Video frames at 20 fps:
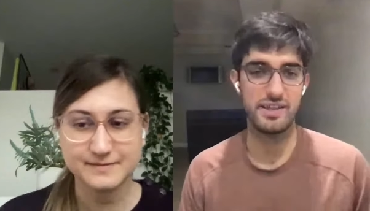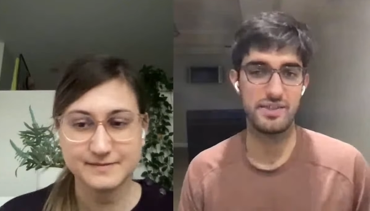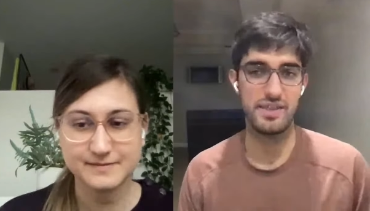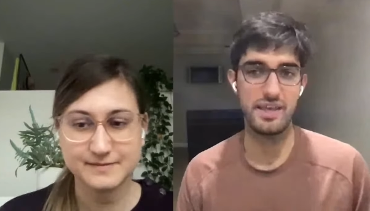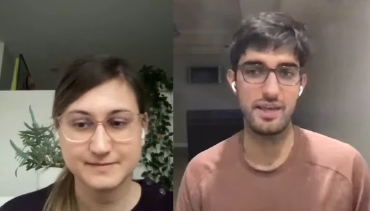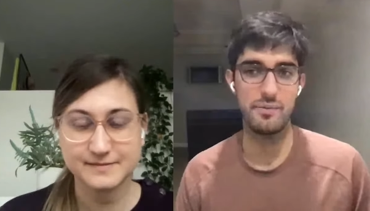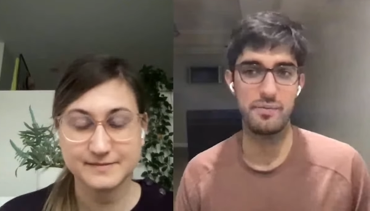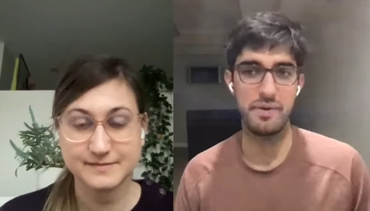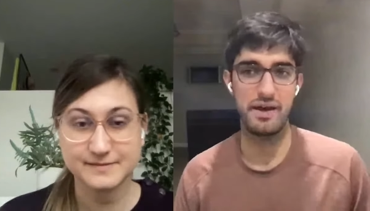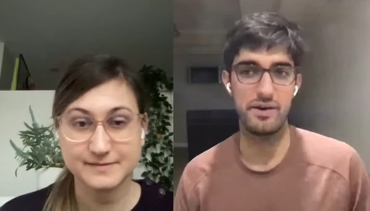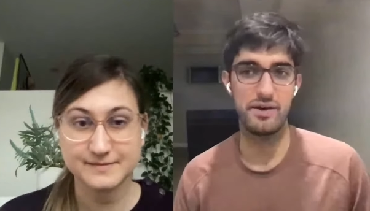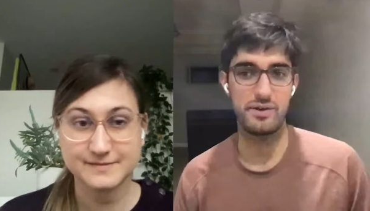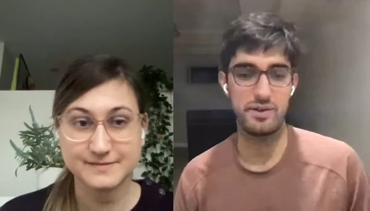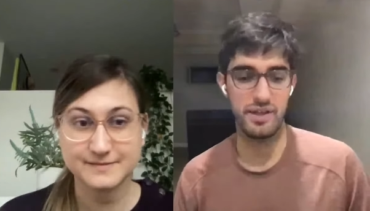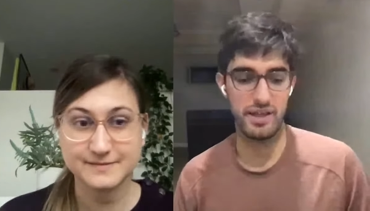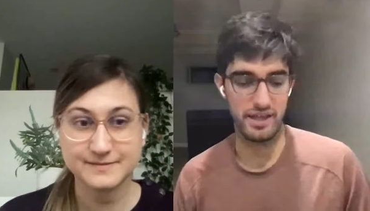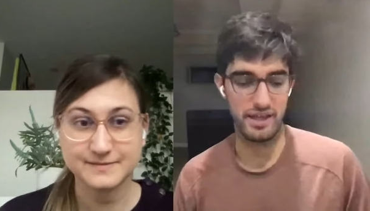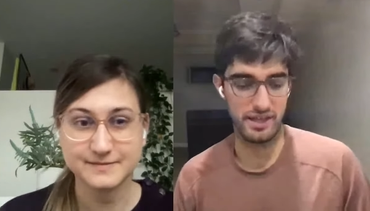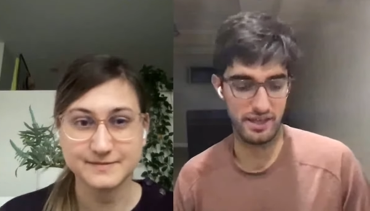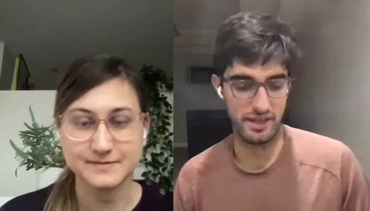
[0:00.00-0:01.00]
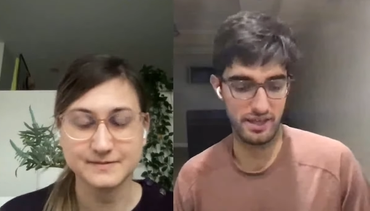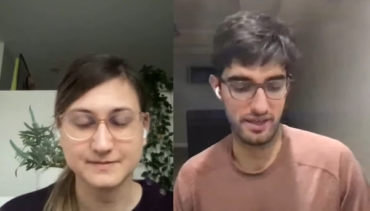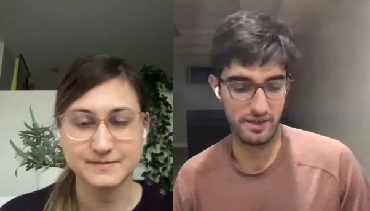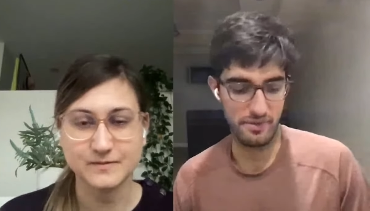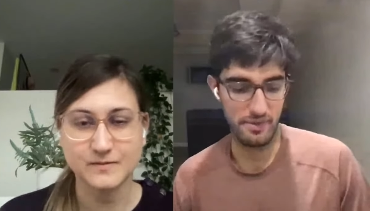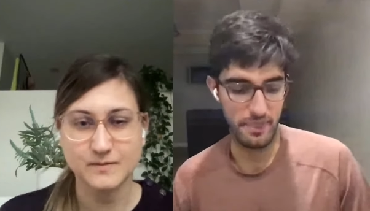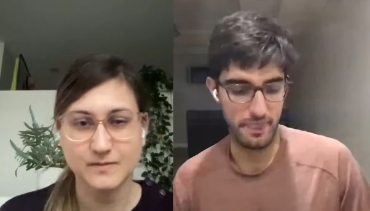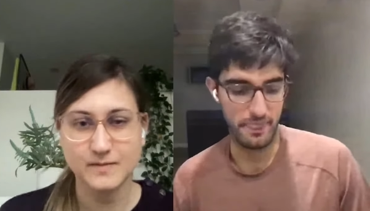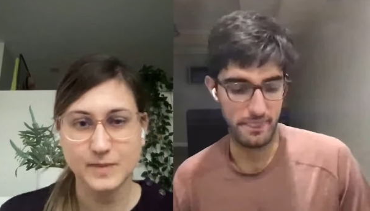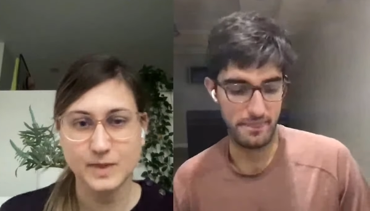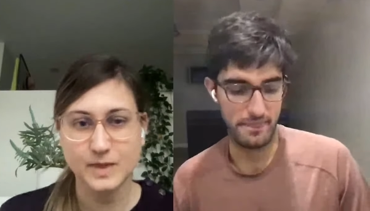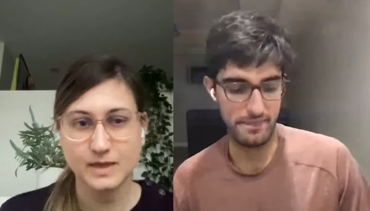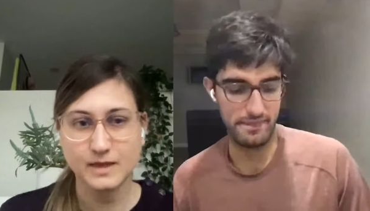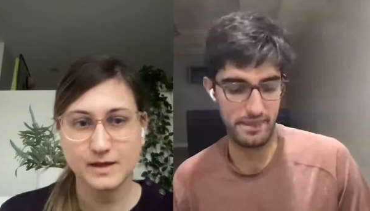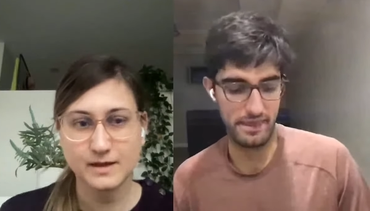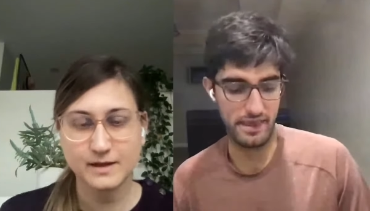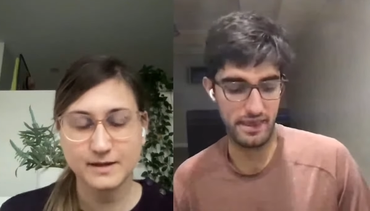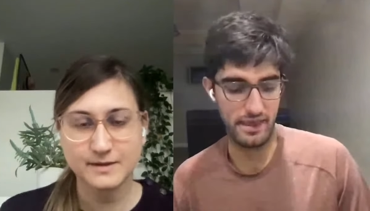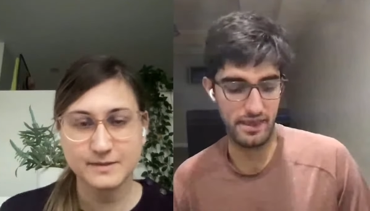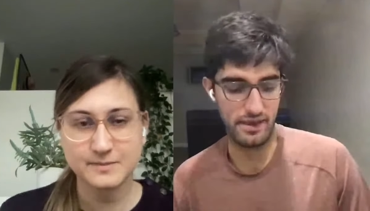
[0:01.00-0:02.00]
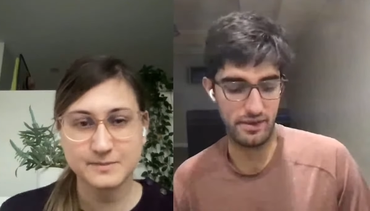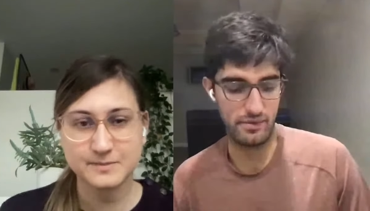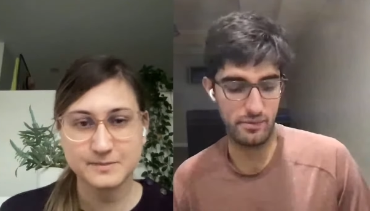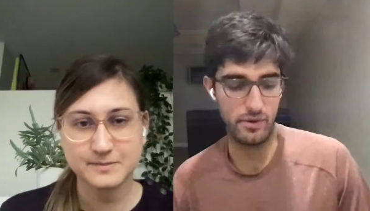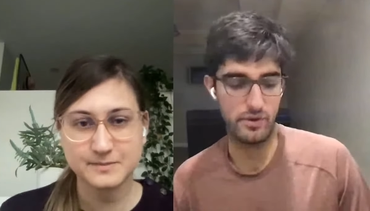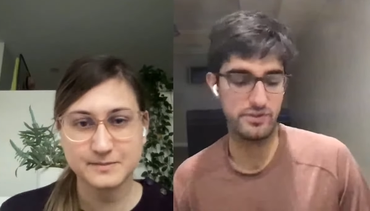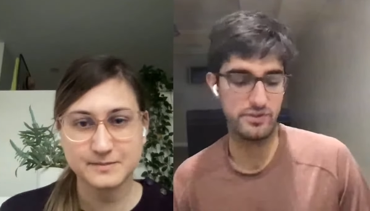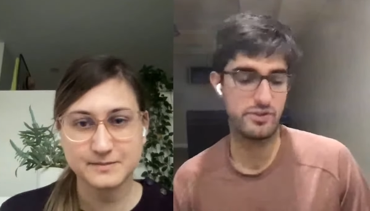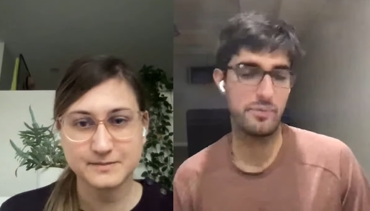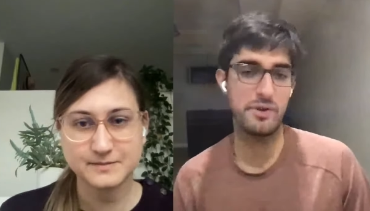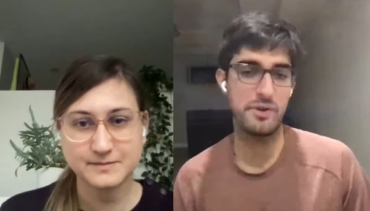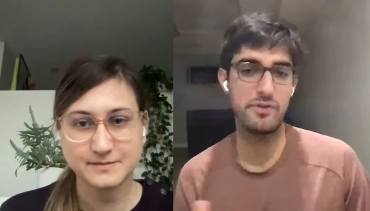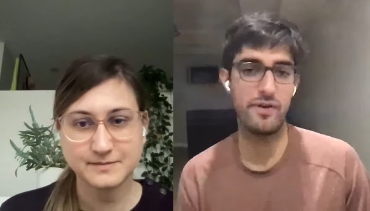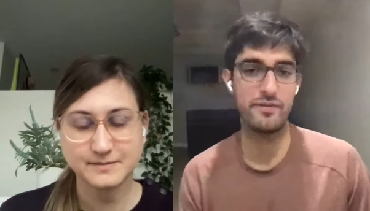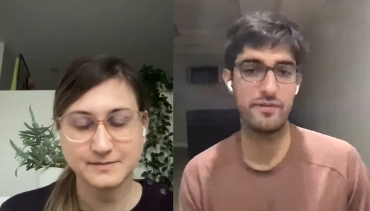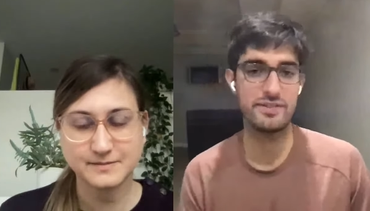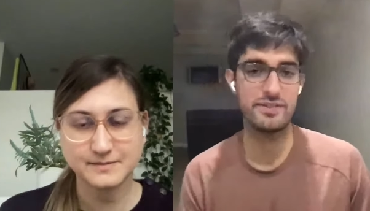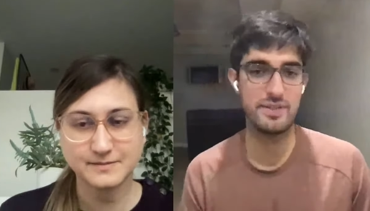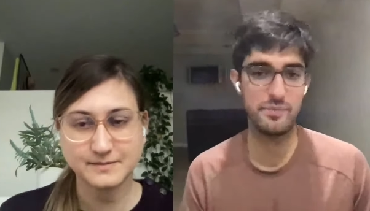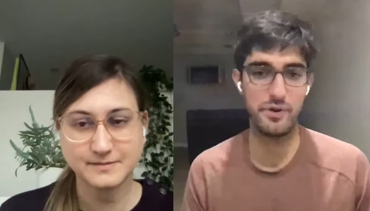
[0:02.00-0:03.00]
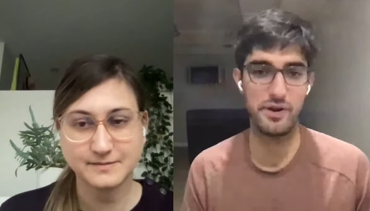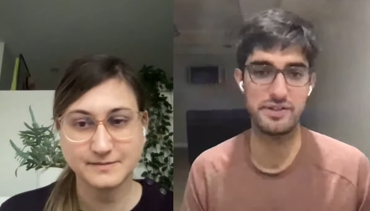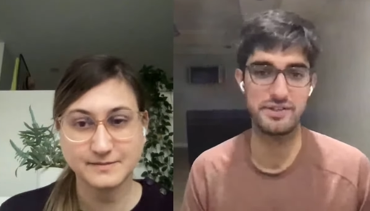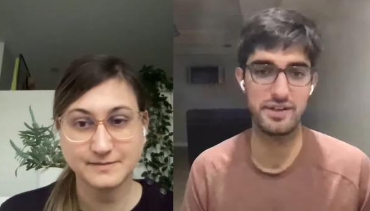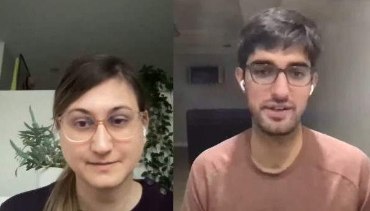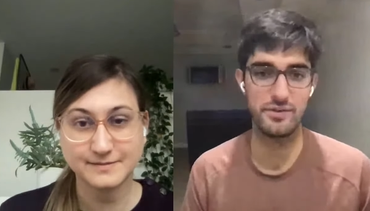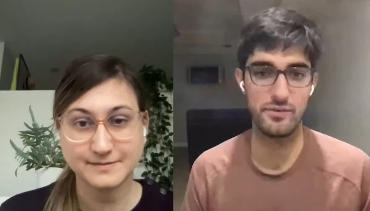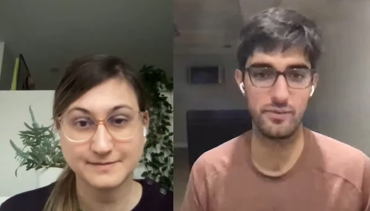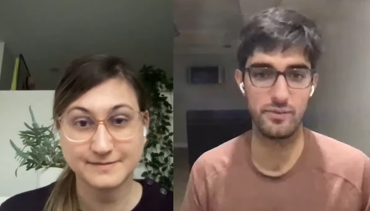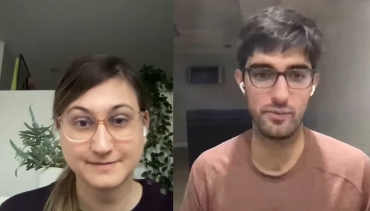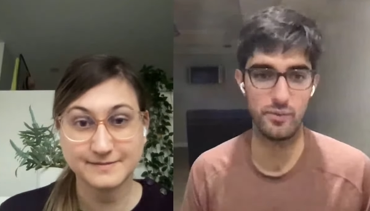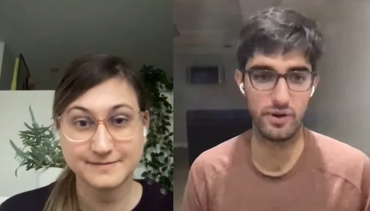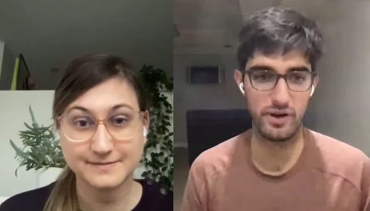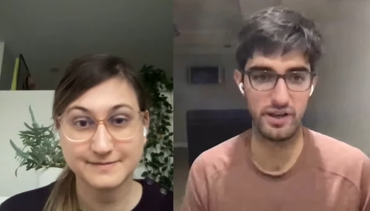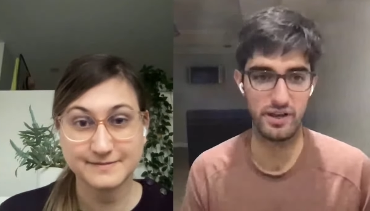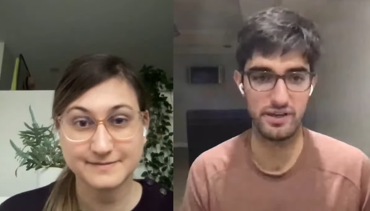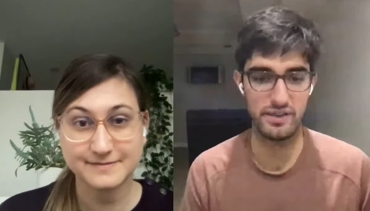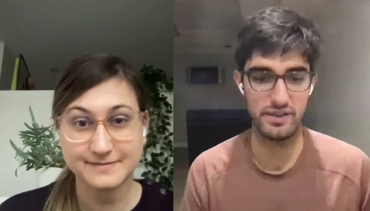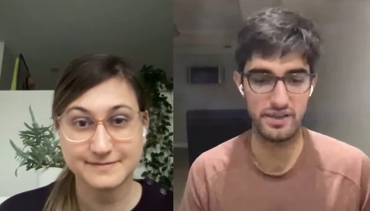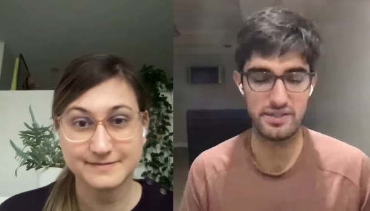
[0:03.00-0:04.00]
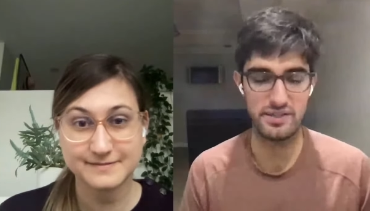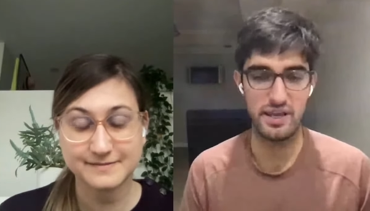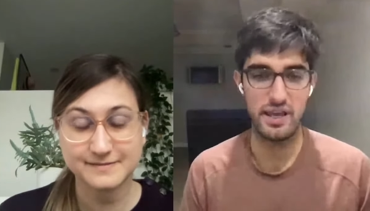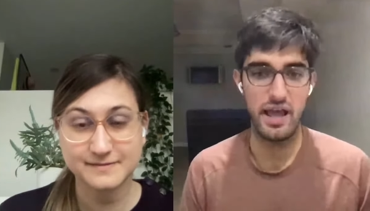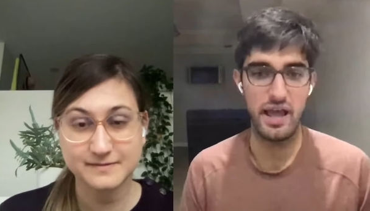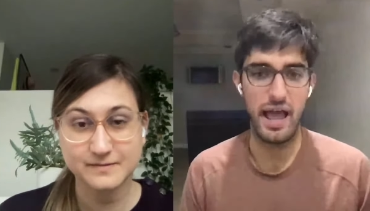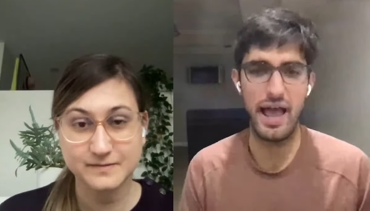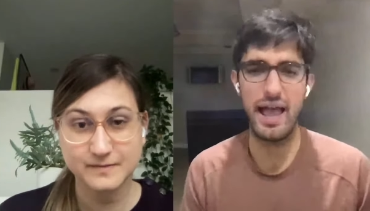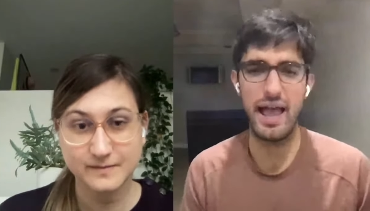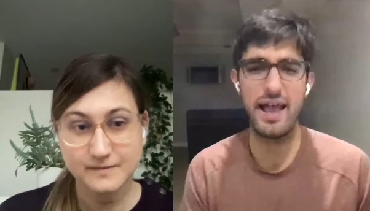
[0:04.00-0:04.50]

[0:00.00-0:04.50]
Speaker 1: to like think about like the well, so I mean, you've obviously put a ton of work into this.